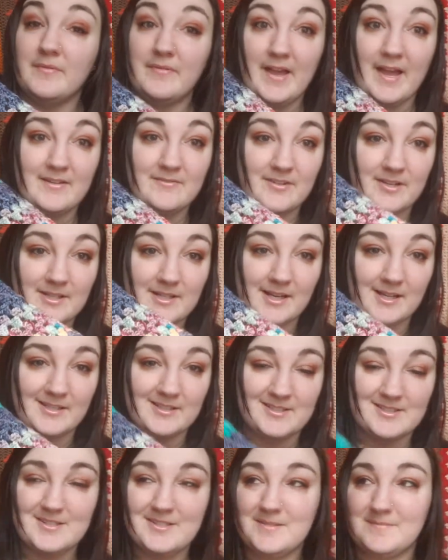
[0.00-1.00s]
of Advent
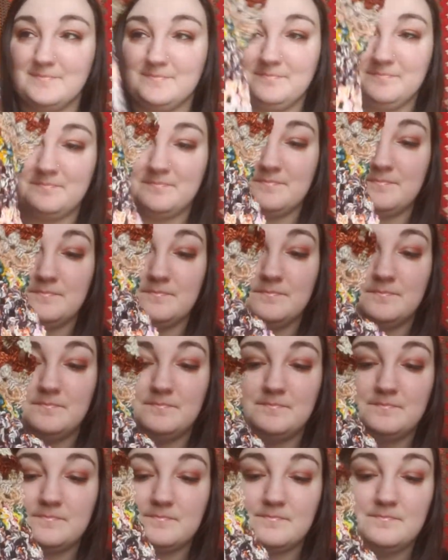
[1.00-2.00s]
colors.
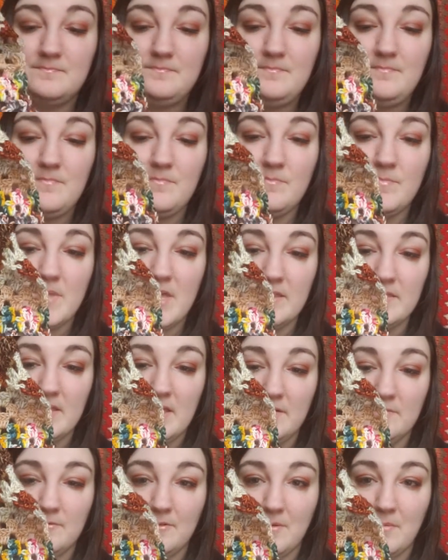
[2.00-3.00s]
And
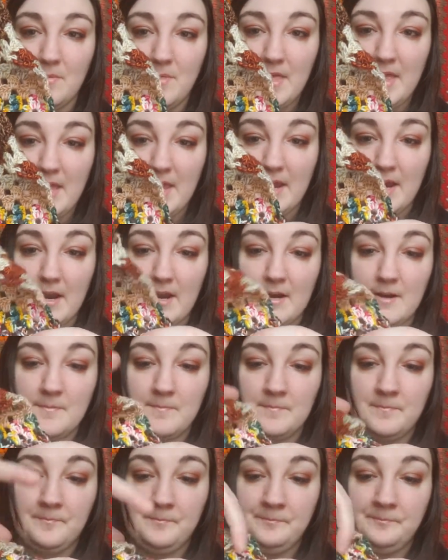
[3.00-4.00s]
then from there,
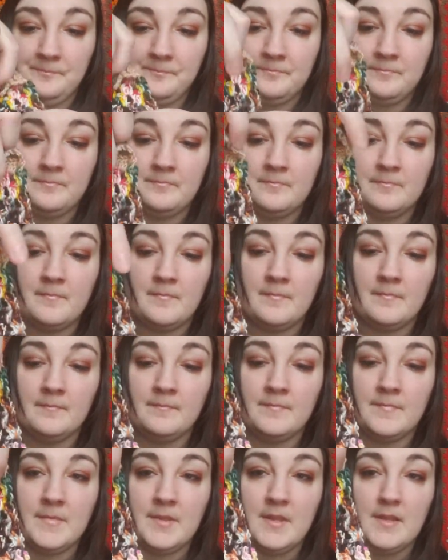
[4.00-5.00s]

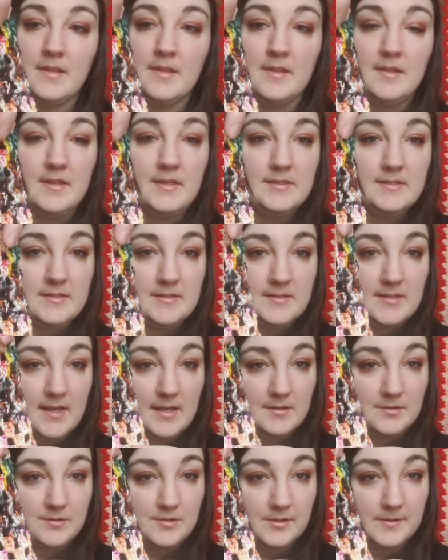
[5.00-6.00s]
this
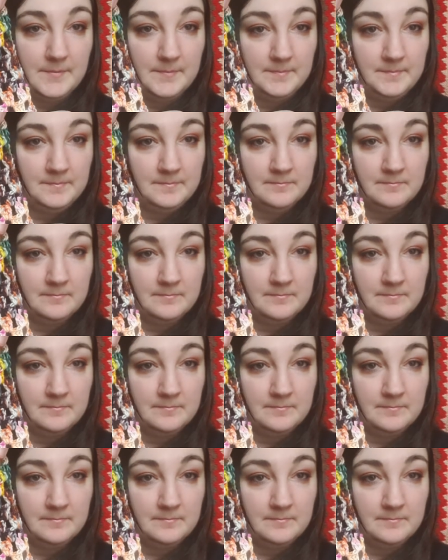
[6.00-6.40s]
section